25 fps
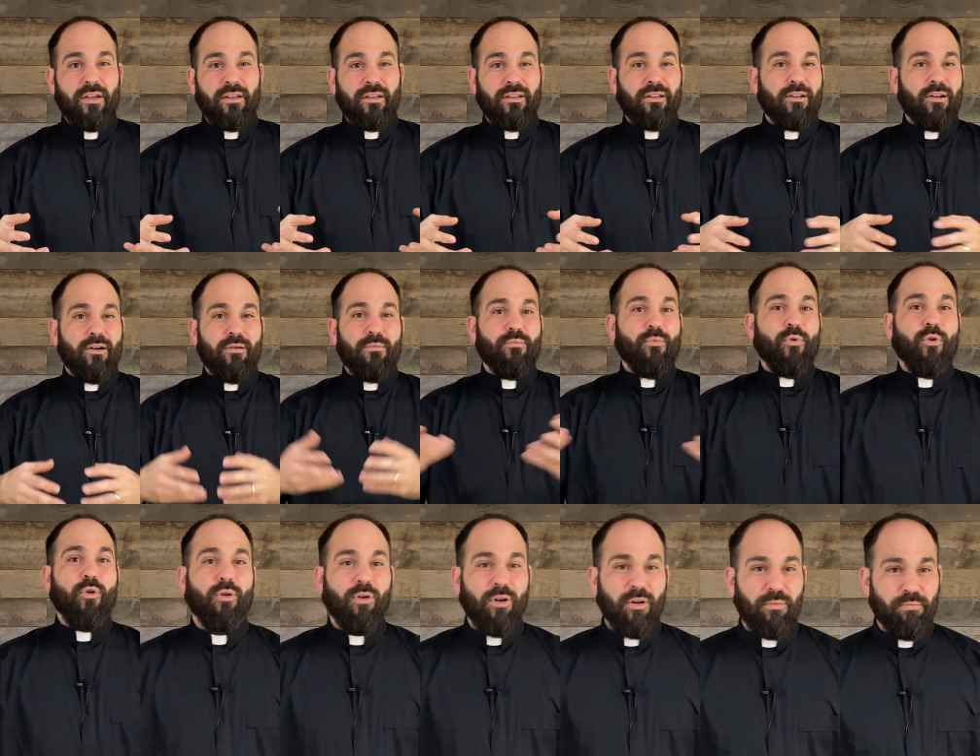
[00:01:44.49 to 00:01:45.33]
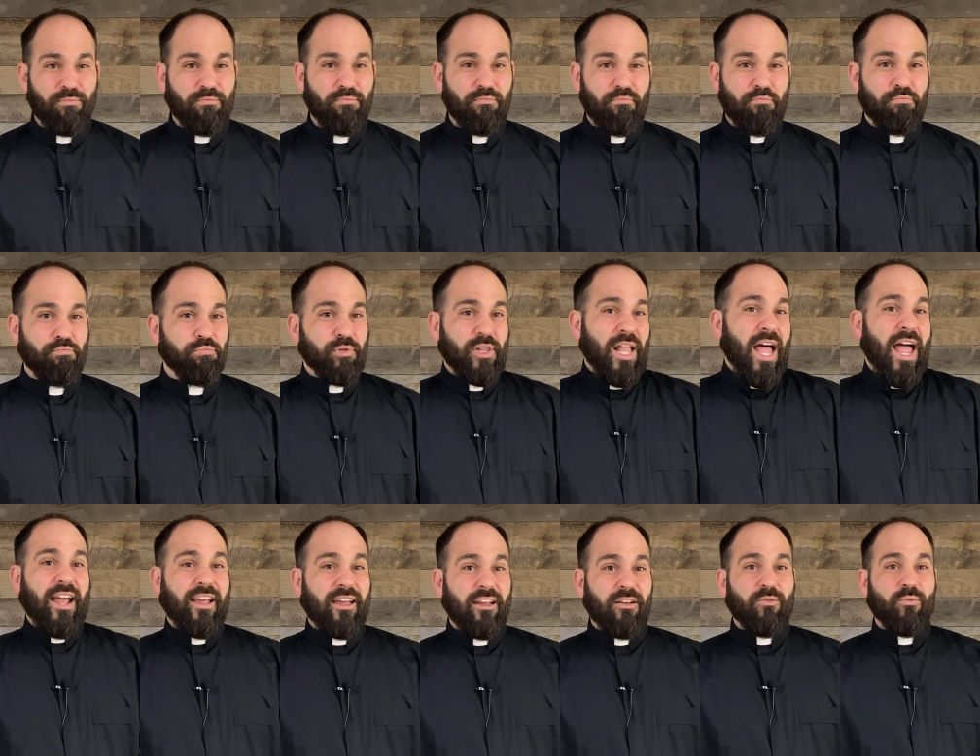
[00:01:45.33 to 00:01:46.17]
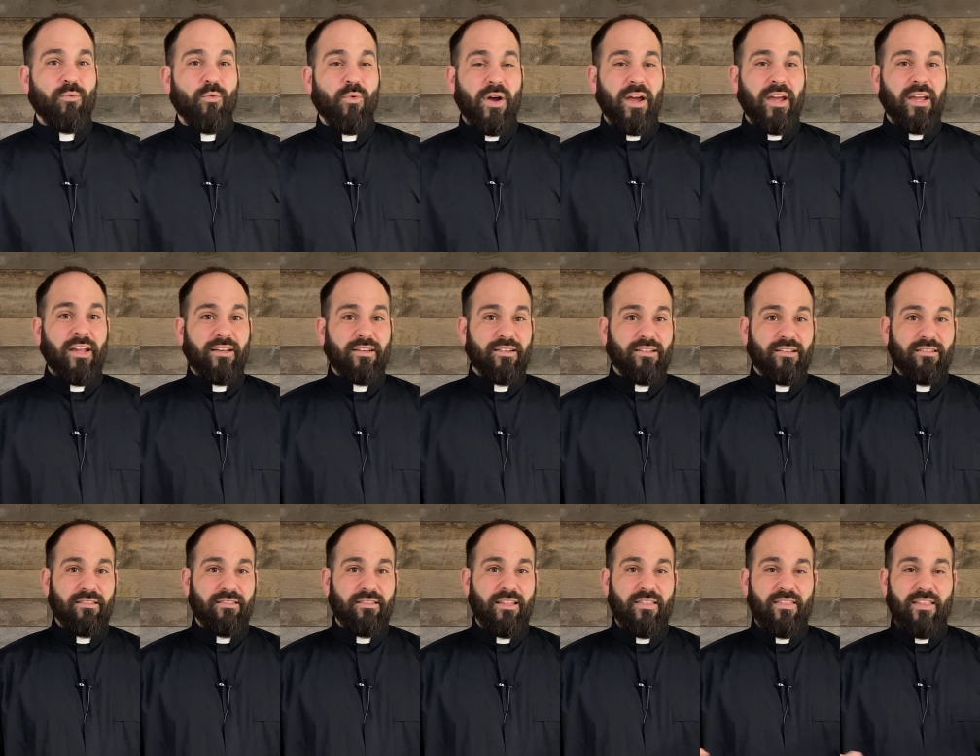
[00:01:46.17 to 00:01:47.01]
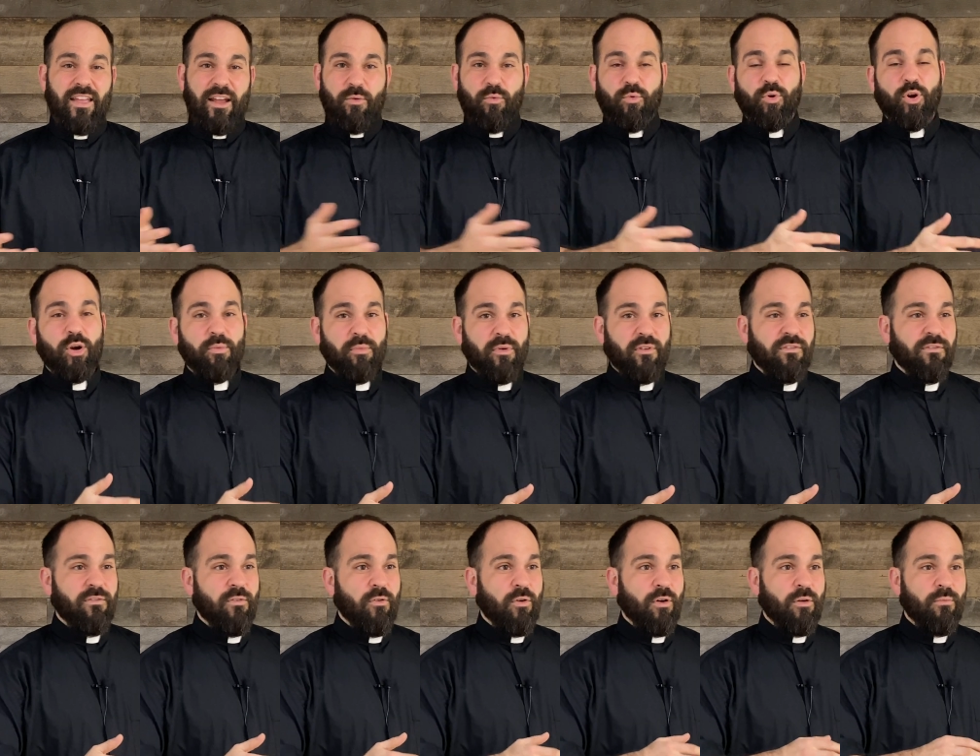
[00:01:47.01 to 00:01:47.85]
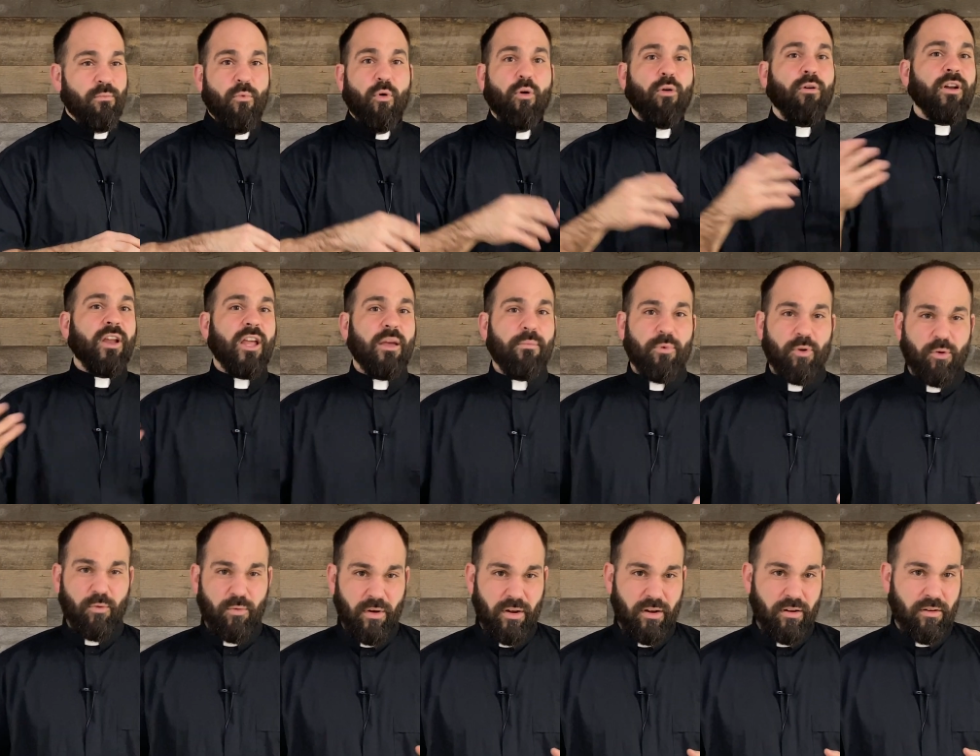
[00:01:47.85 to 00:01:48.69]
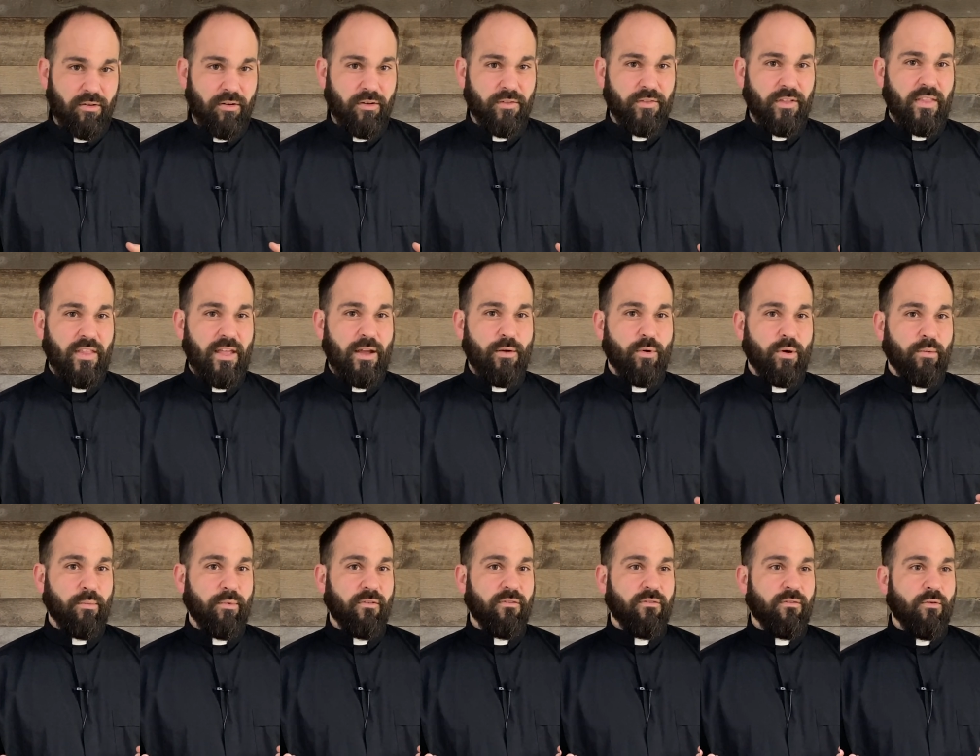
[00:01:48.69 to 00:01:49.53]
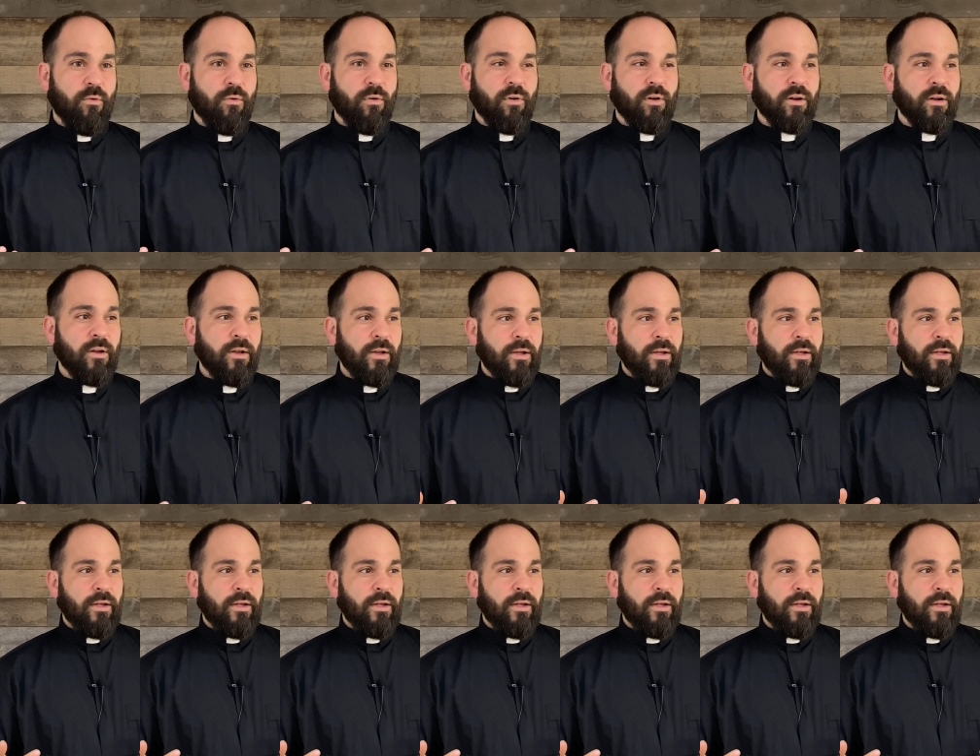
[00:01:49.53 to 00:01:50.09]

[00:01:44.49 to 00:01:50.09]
more black and white than they were before, more hypocritical than they were before?